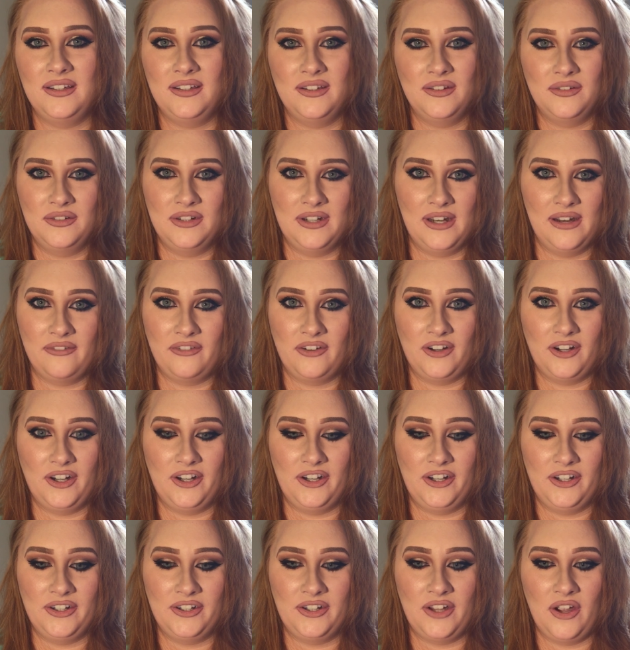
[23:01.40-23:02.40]
you'll
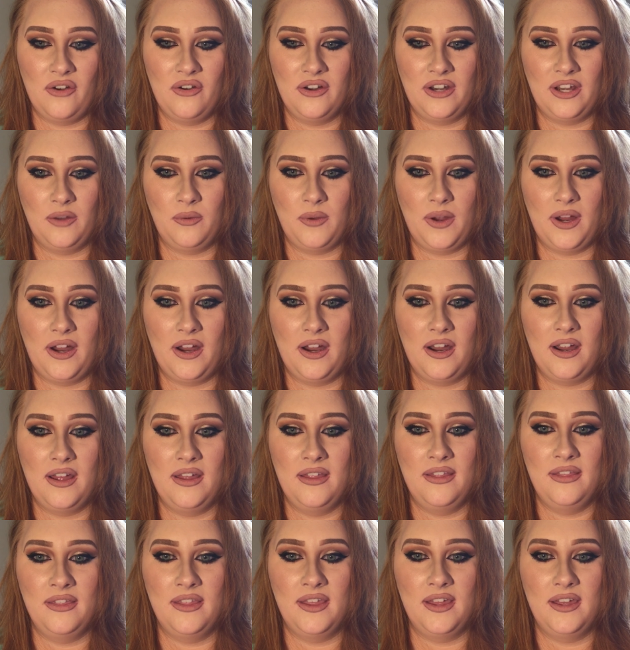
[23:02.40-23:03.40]
never go anywhere
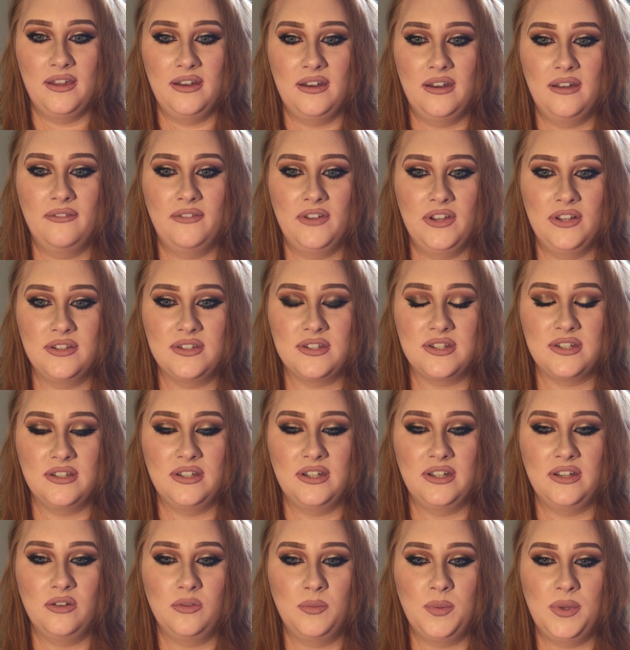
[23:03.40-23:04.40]
and then
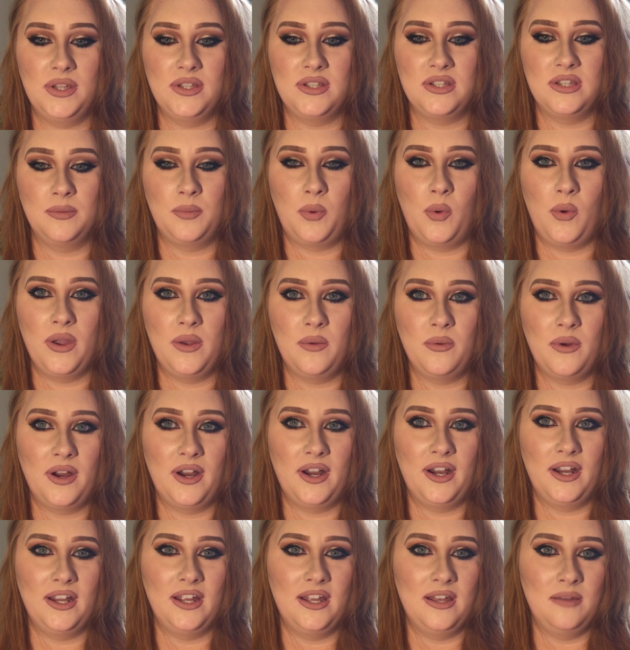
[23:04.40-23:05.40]
eventually it'll be to the point
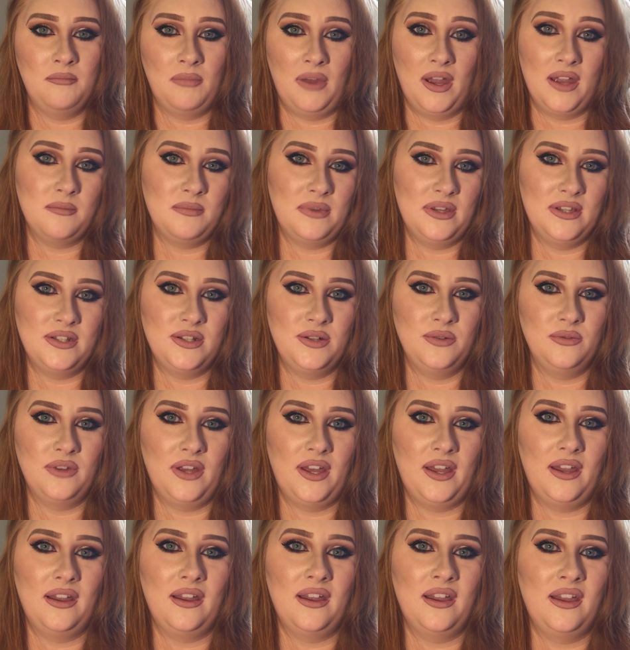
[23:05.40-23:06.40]
where it might be too
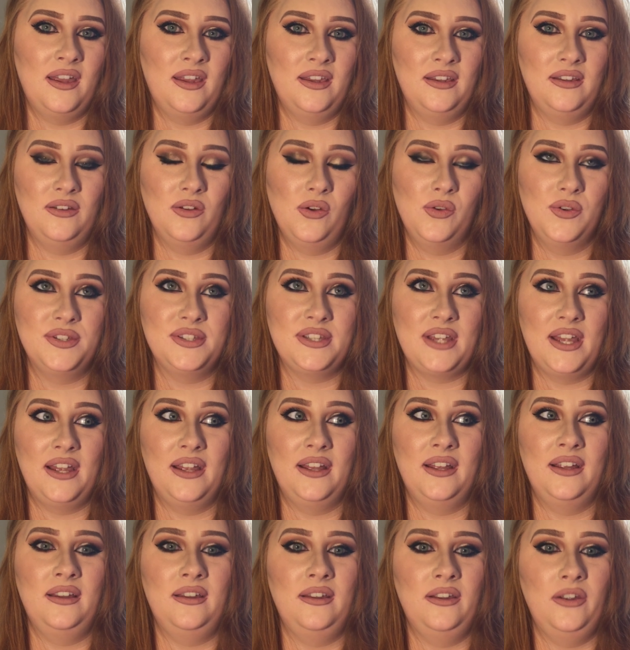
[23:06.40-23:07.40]
late and you'll
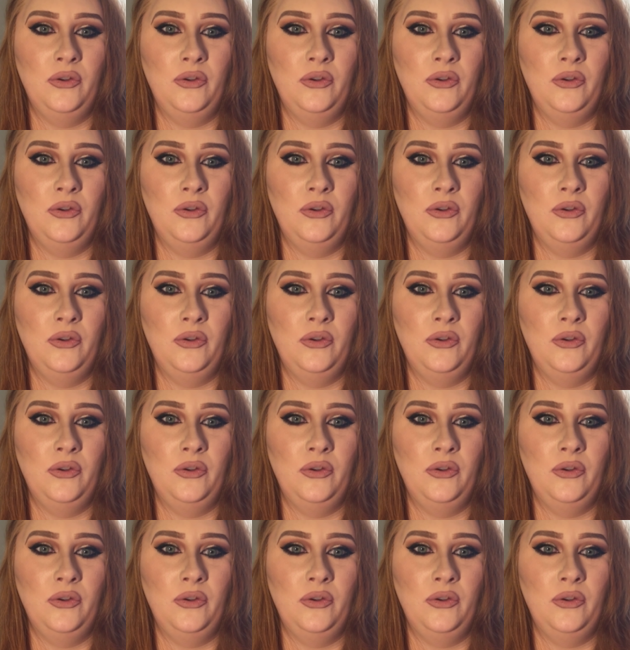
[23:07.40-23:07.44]
say